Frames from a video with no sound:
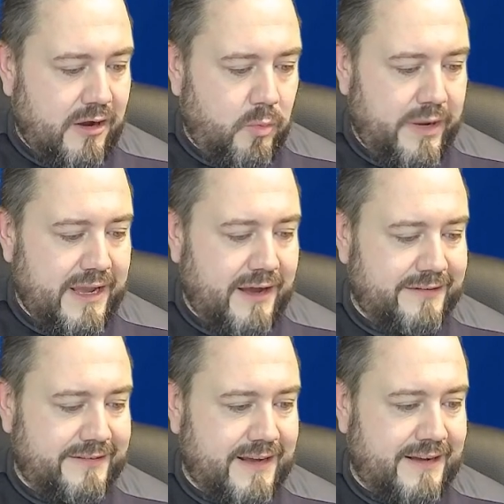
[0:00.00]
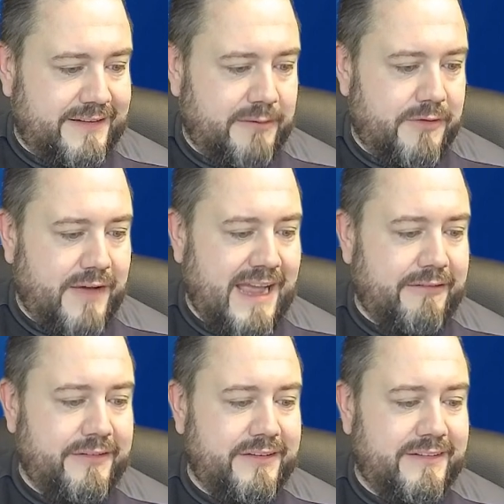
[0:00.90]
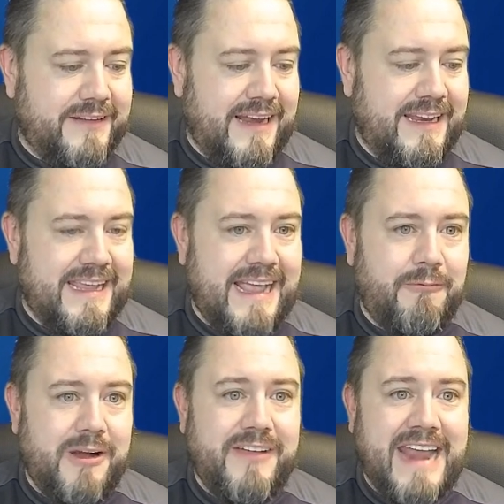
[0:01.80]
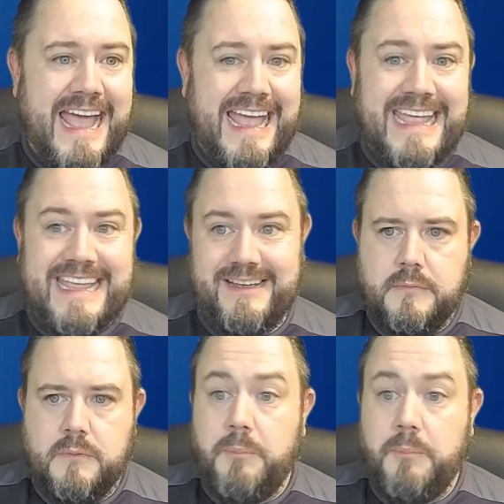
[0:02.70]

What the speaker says: We are starting with Accrington Stanley with an A.